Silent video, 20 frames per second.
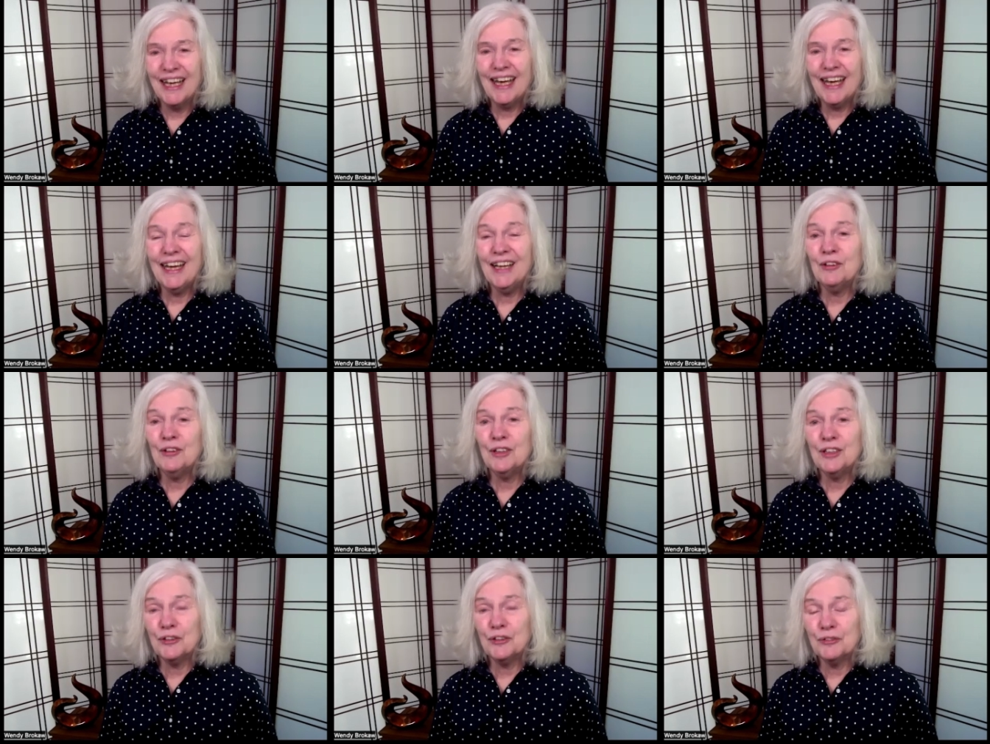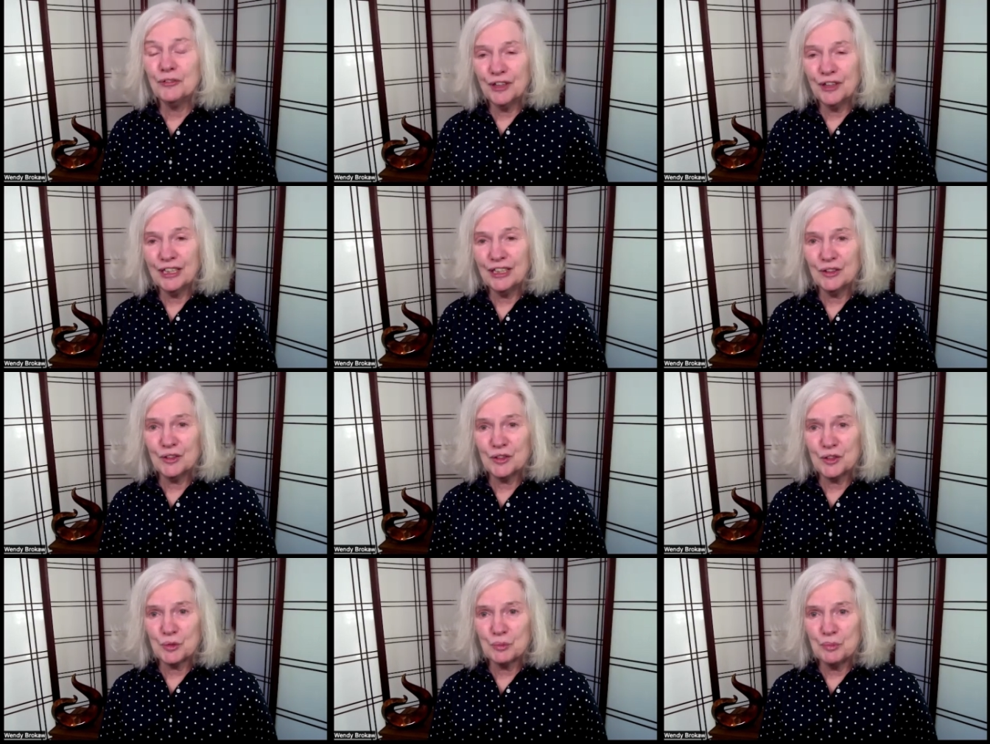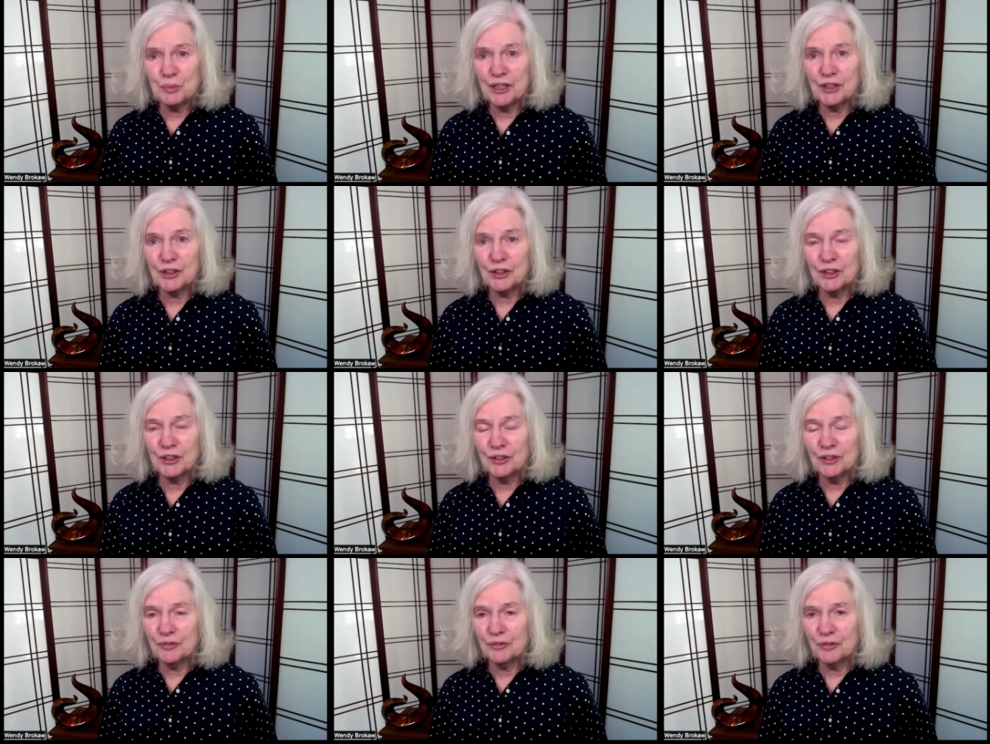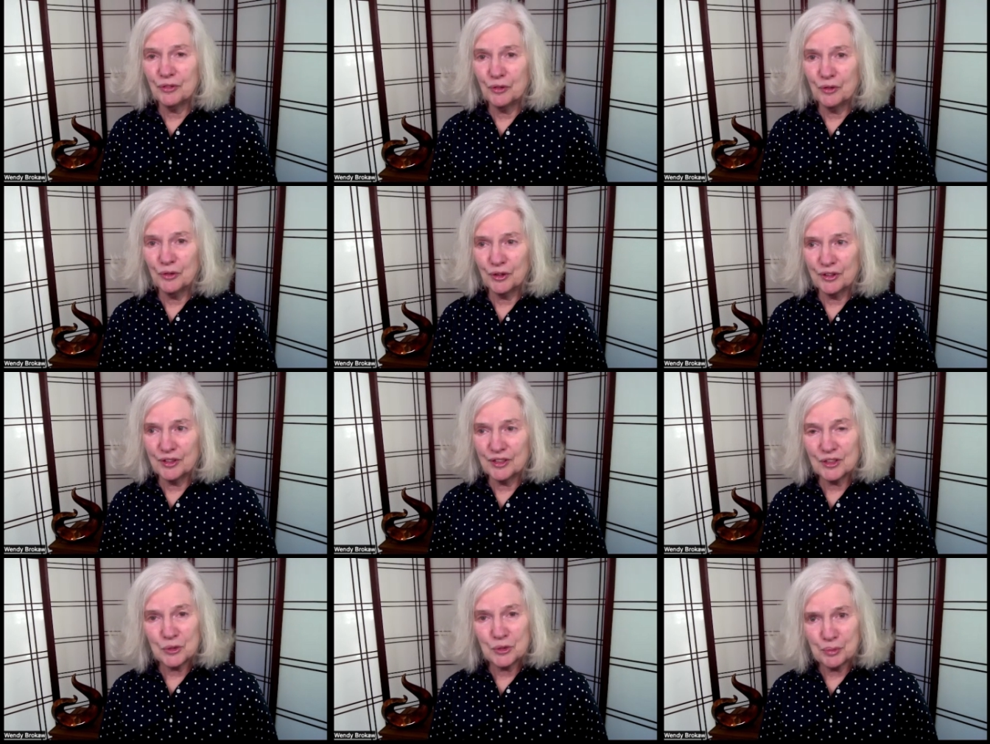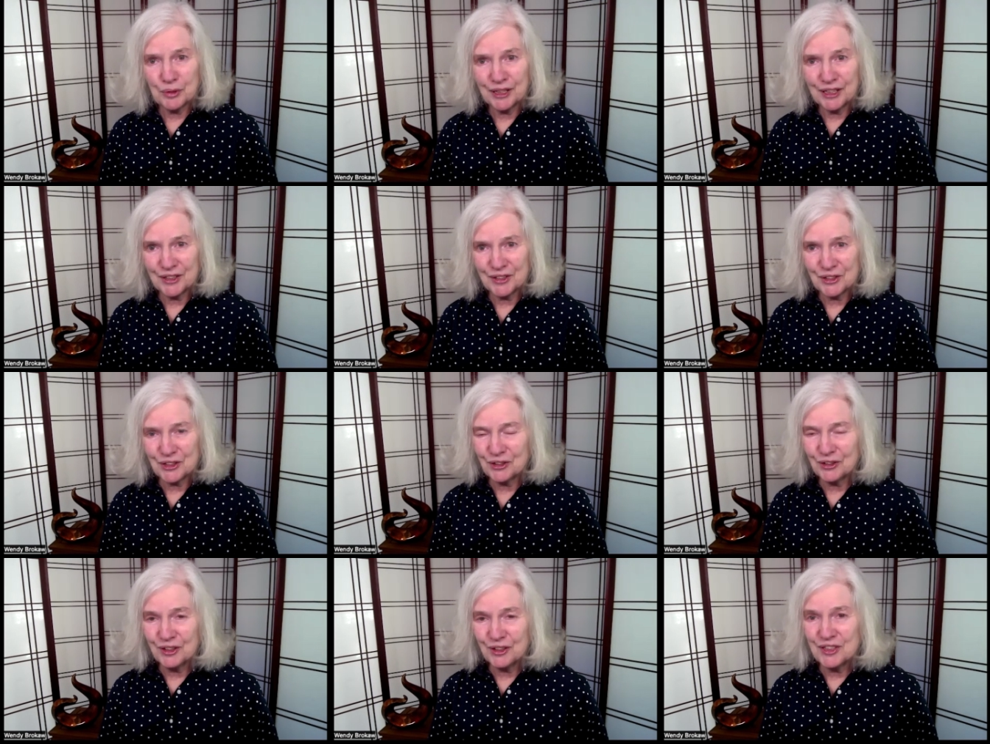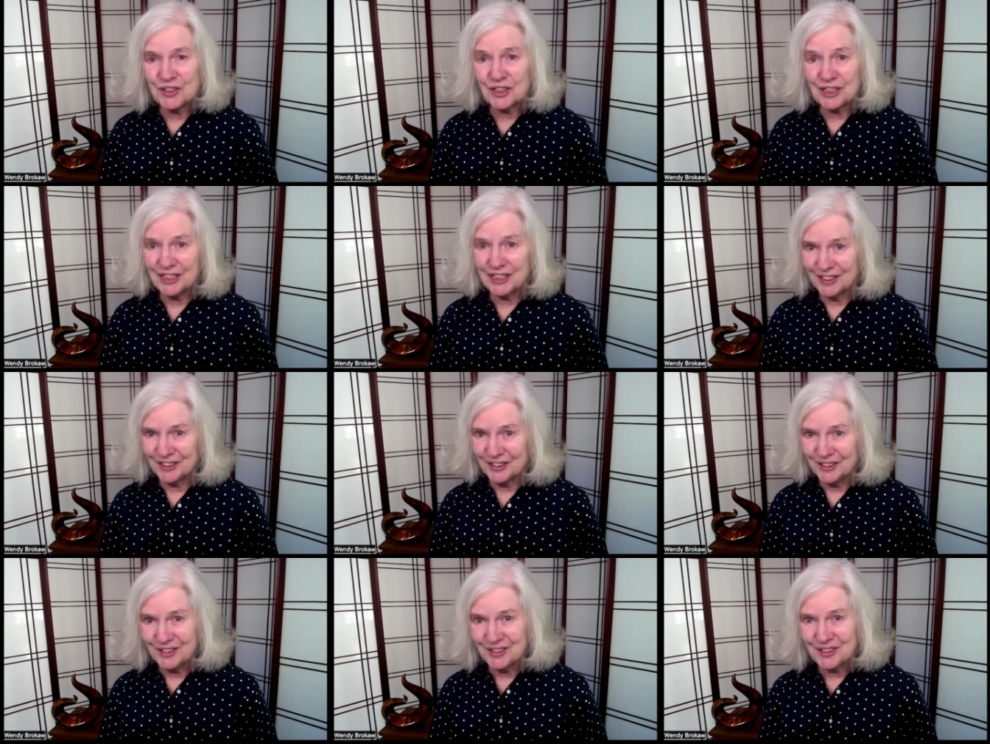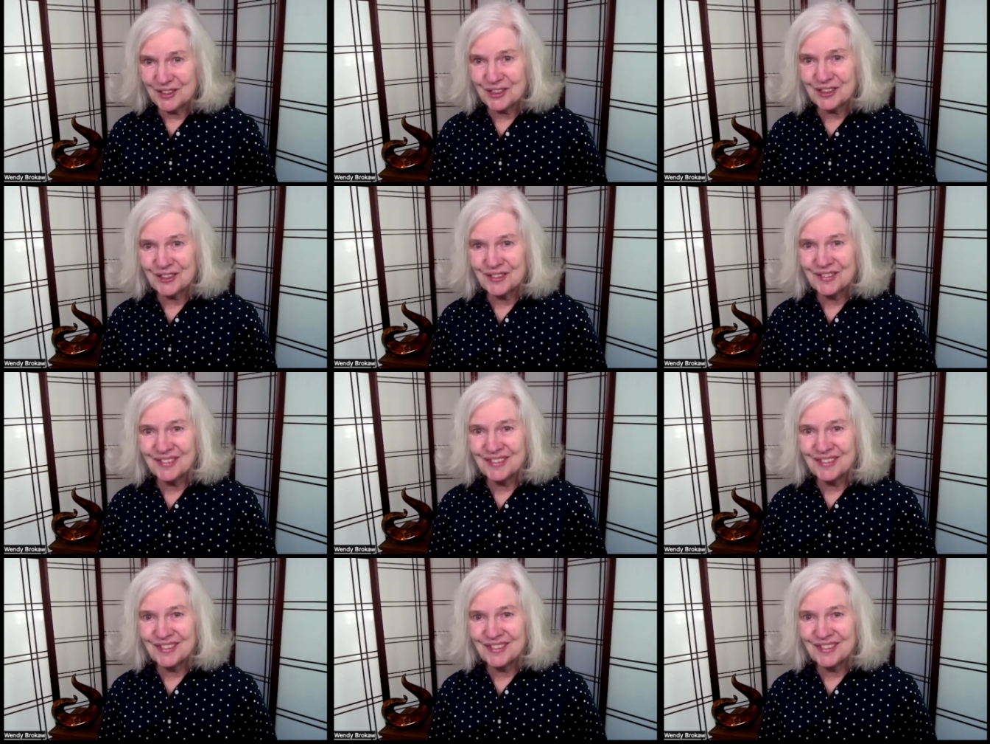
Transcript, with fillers: And your final speaker for the spring series is?